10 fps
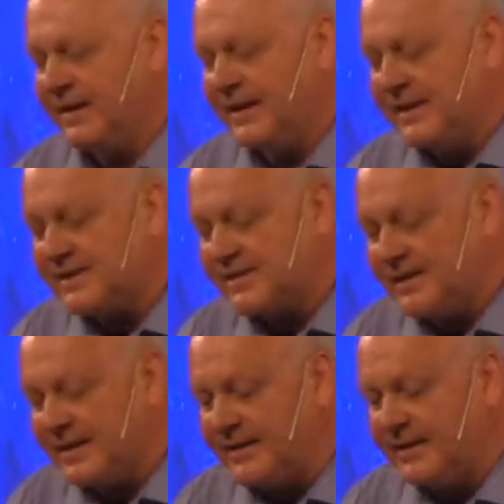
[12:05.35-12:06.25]

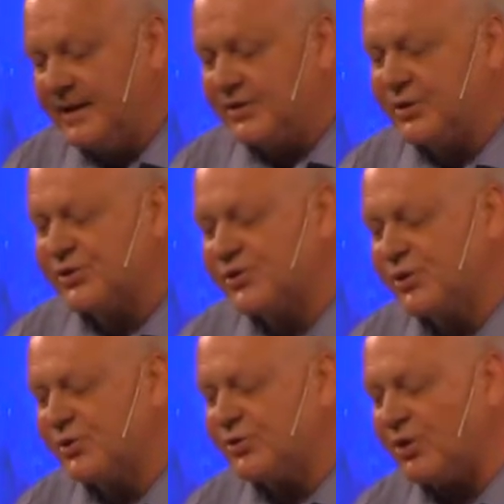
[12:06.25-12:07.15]
Instead, to
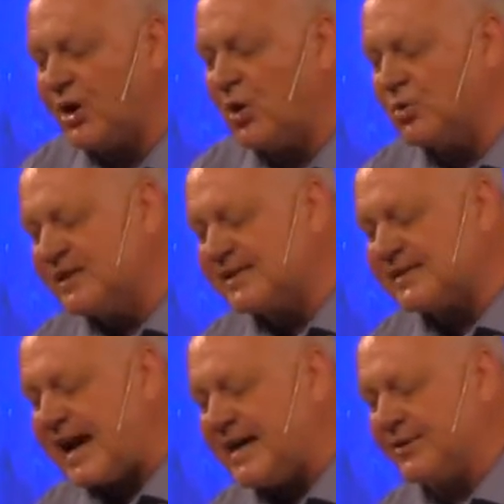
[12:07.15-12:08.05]
suit their own
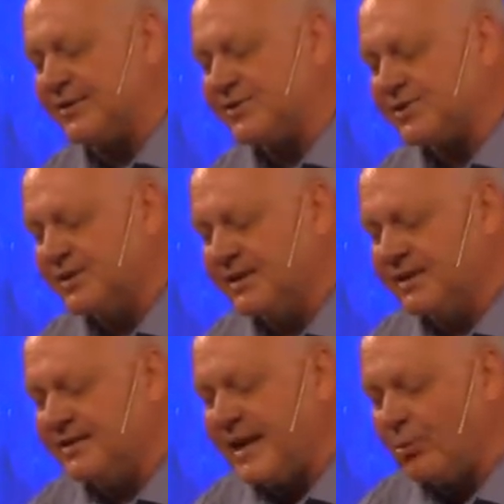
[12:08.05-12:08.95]
desires,
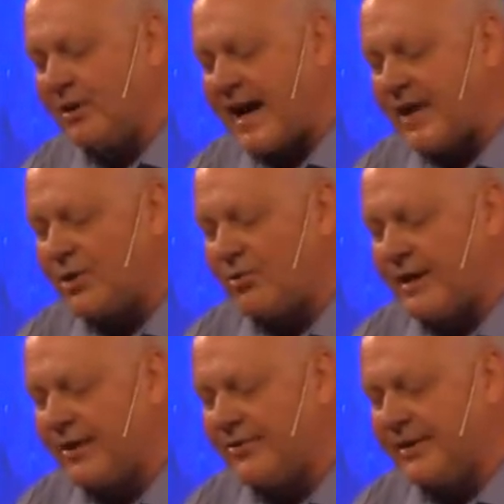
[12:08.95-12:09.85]
they will gather
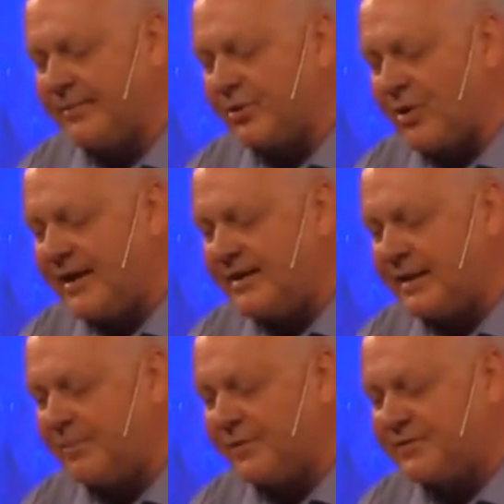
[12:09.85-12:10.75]
around them a great
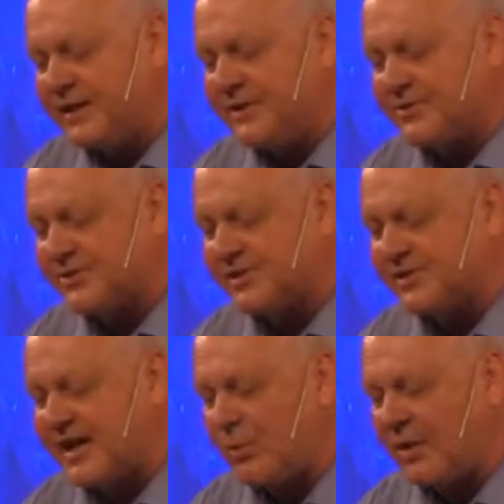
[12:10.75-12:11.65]
number of teachers to
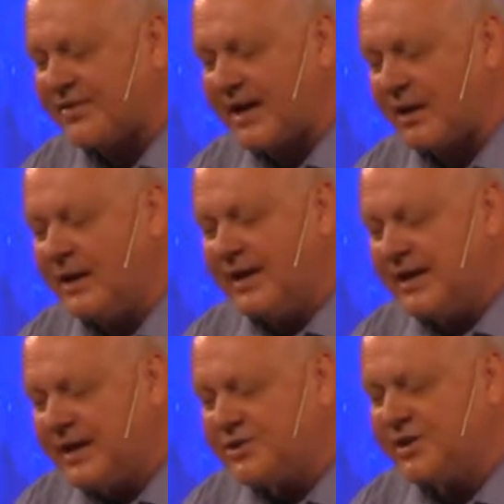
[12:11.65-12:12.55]
say what their
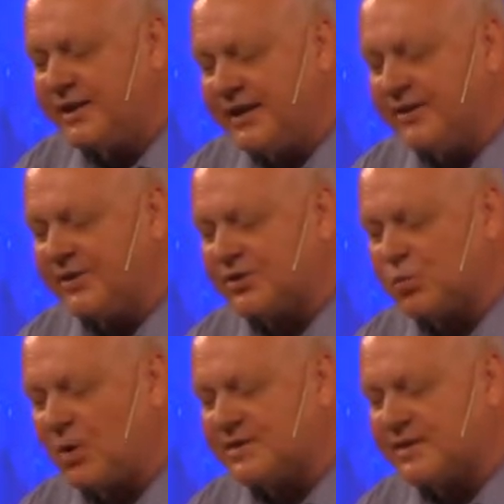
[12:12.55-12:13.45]
itching ears
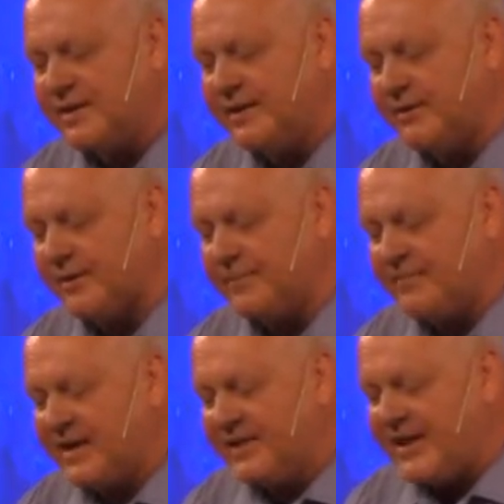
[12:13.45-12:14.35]
want to hear.
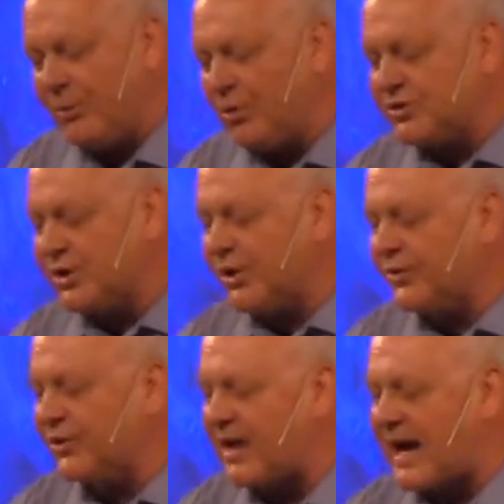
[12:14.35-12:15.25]
They will turn
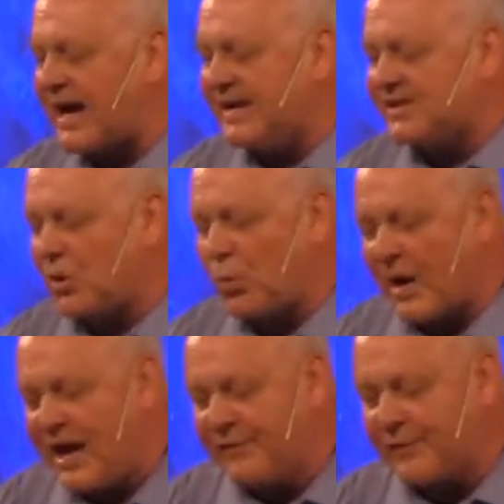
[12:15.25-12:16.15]
their eyes
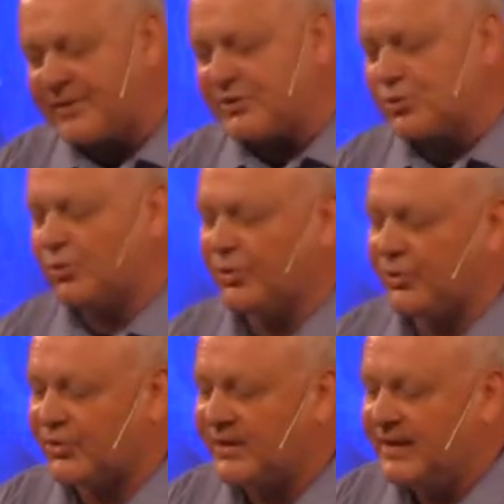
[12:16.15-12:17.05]
away from the
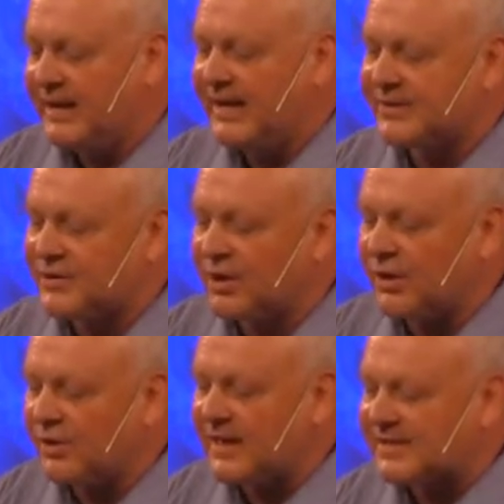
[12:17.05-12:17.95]
truth and
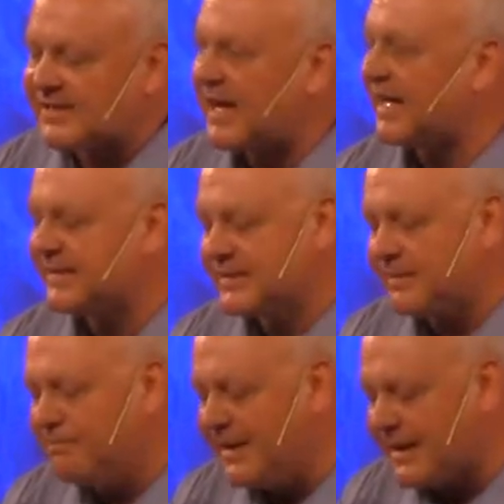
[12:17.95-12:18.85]
turn aside to
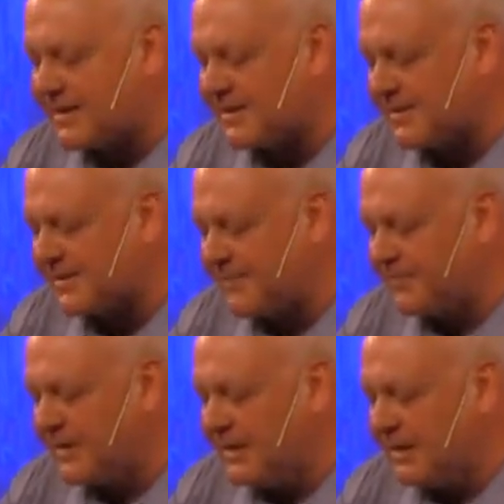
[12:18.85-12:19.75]
myths."
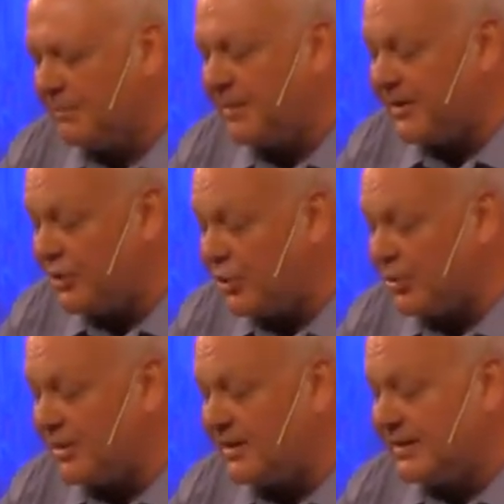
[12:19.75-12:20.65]
But
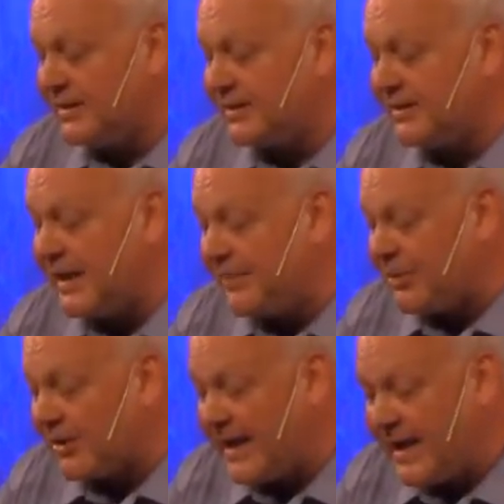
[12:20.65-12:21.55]
you, keep
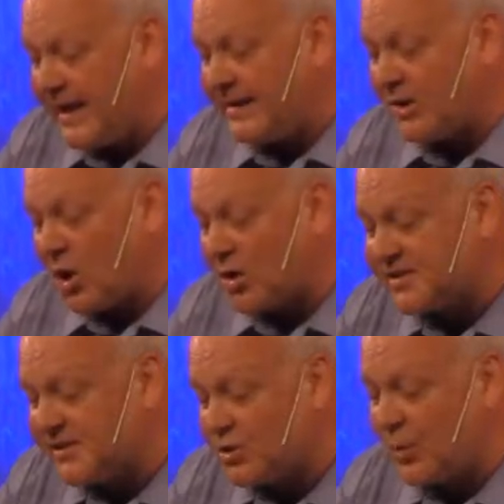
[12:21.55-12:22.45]
your head in all
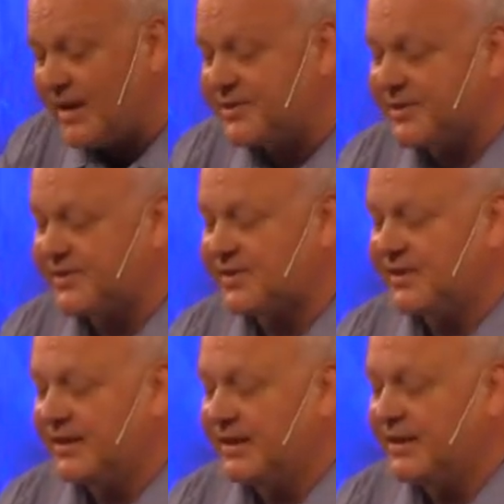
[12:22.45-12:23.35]
situations,
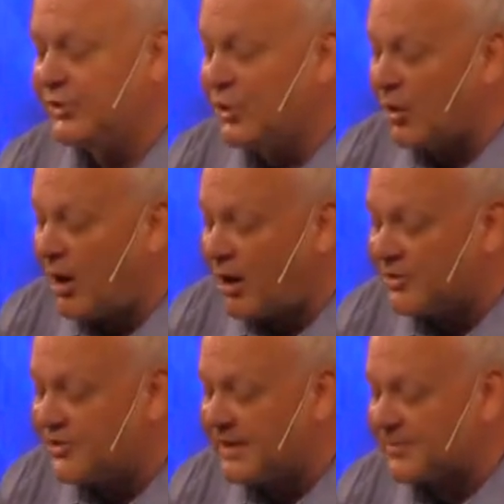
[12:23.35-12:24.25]
endure
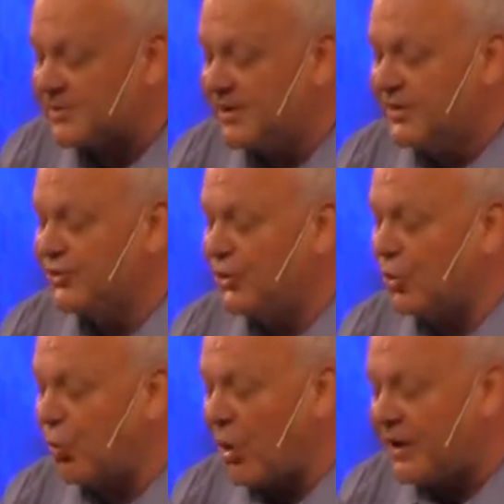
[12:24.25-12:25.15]
hardships, do the
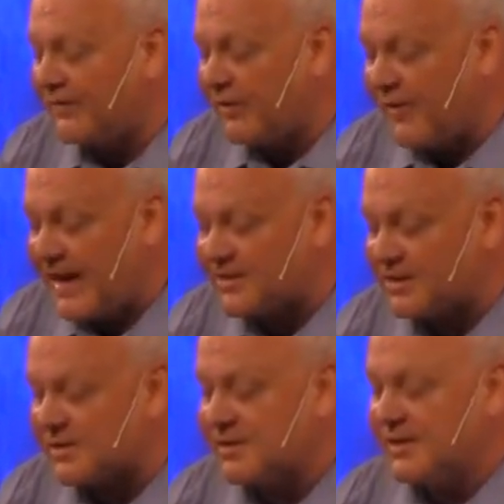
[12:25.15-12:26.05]
work of an
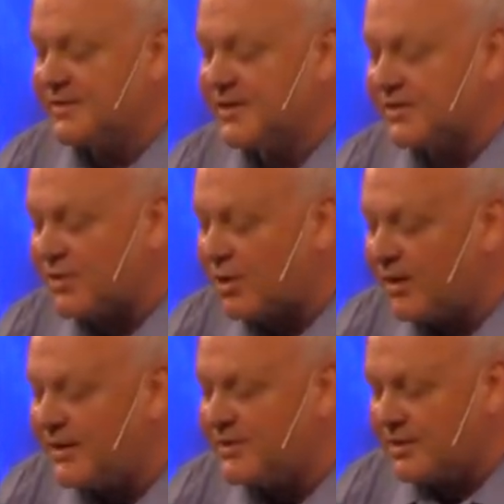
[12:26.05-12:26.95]
evangelist,
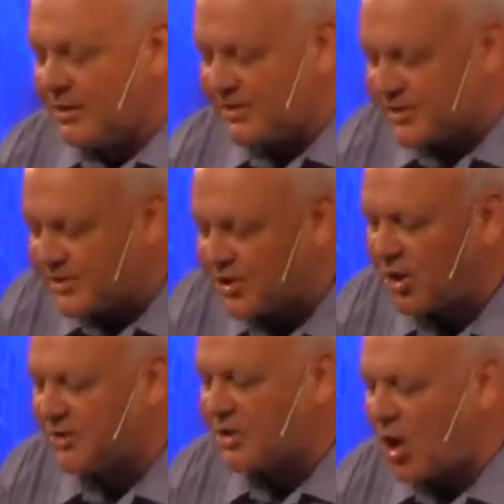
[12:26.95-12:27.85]
discourage or
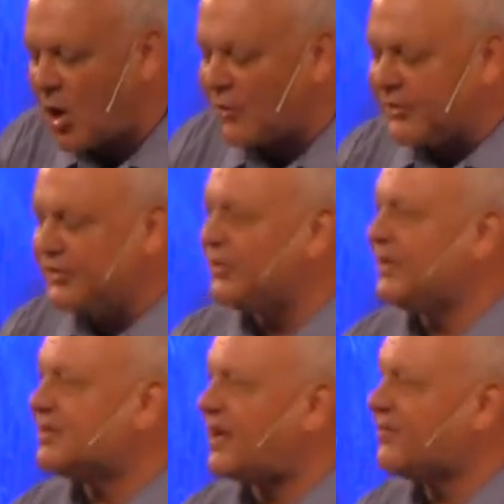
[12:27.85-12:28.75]
discharge all the
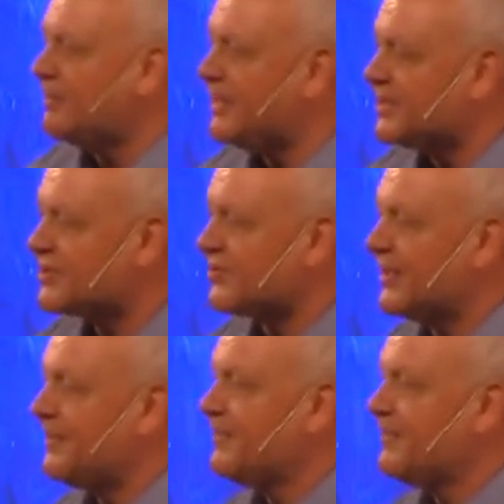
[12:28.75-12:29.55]
duties of the ministry.